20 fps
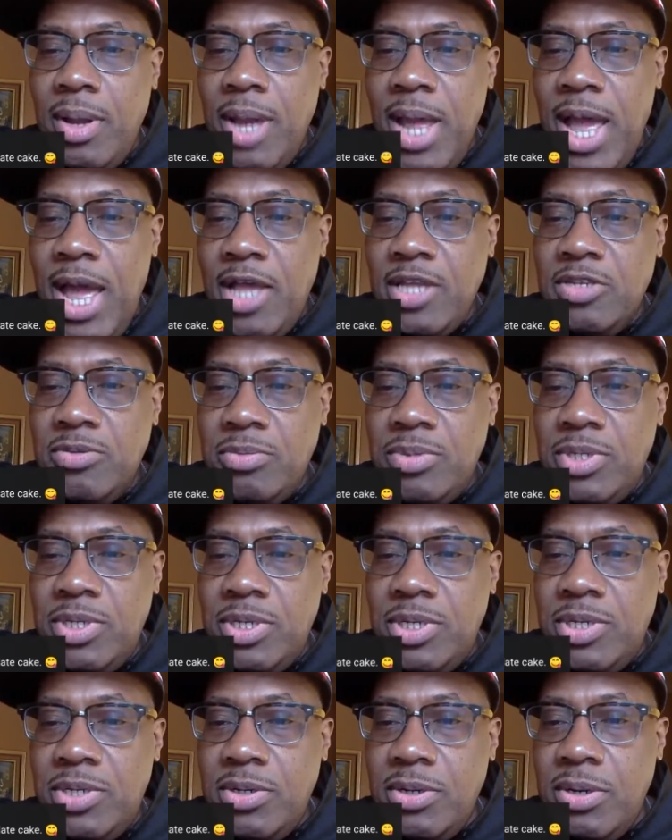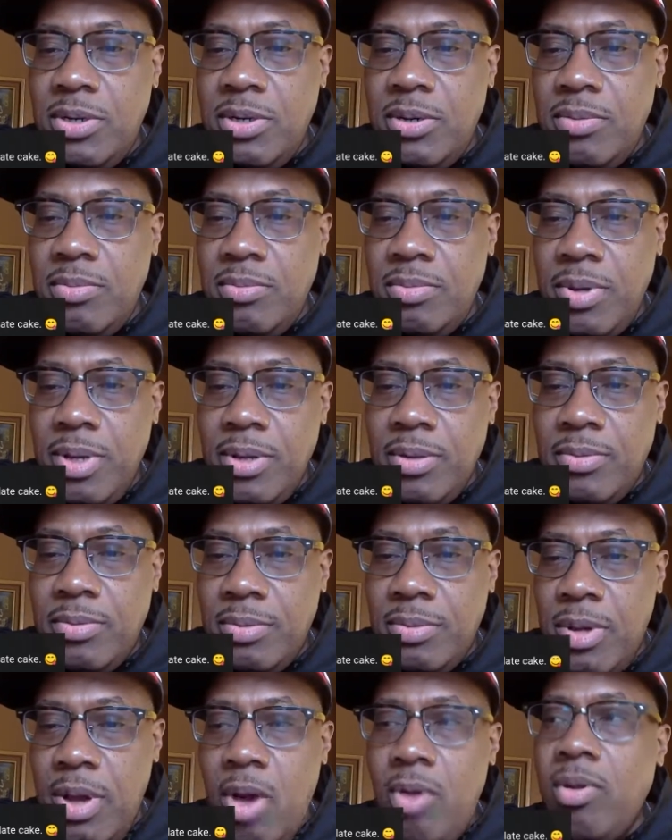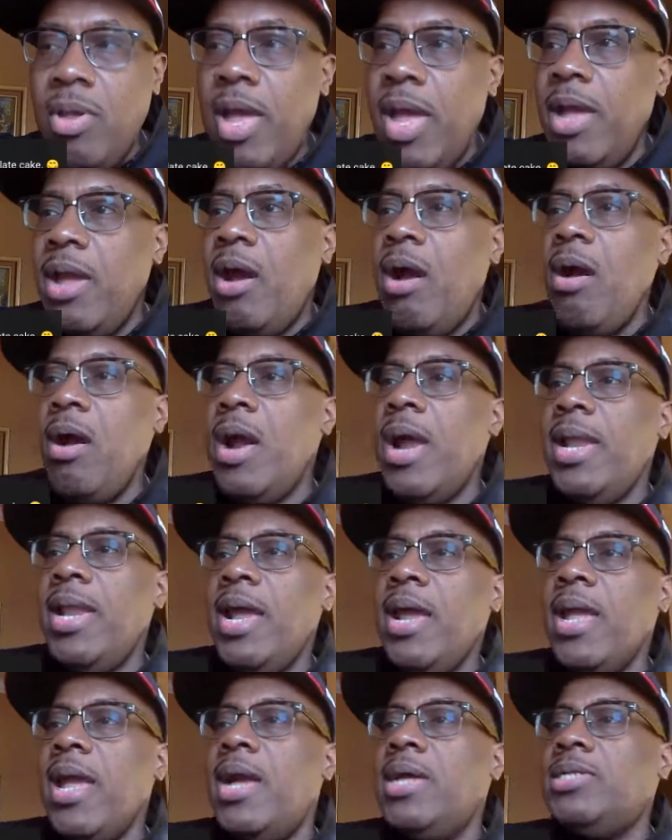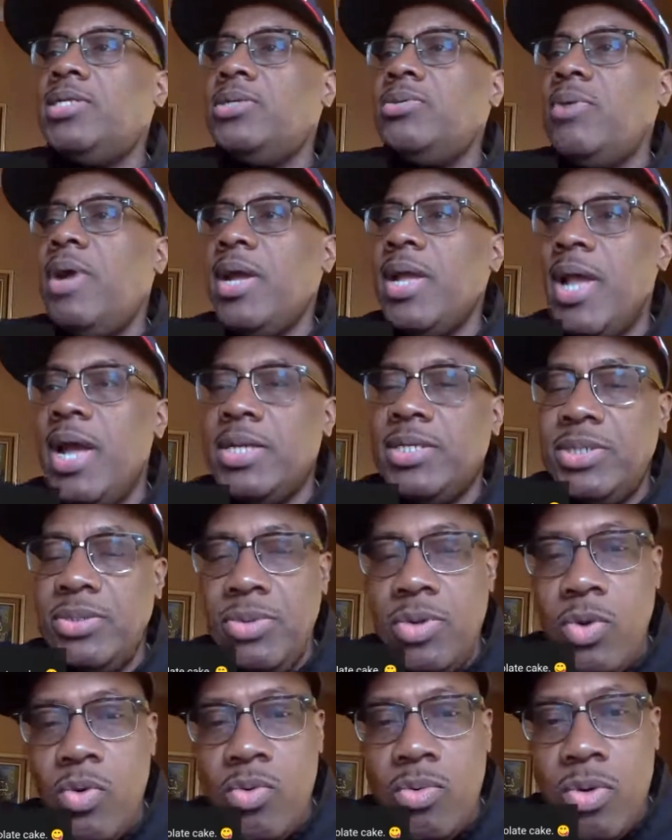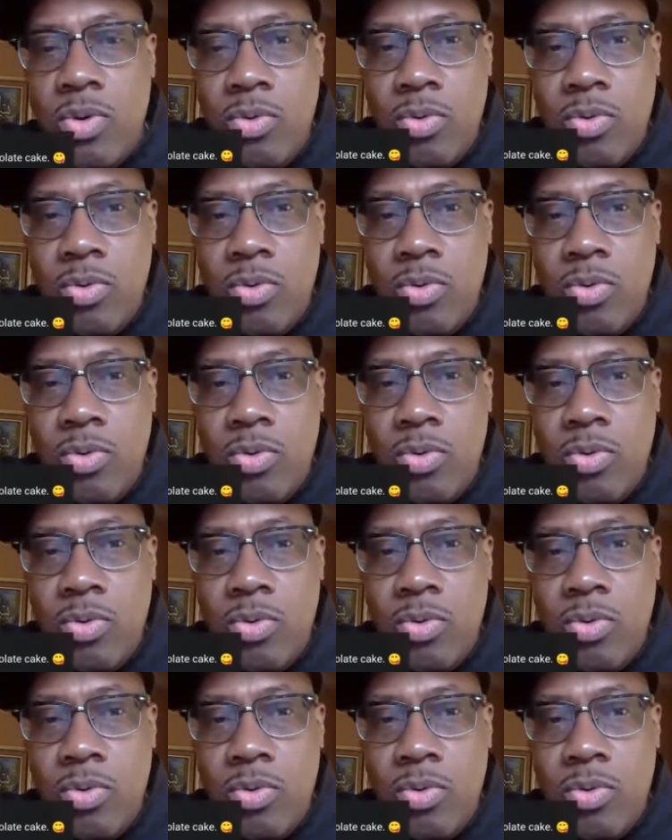Ask my t-shirt. Okay, all right, I got you. Cool.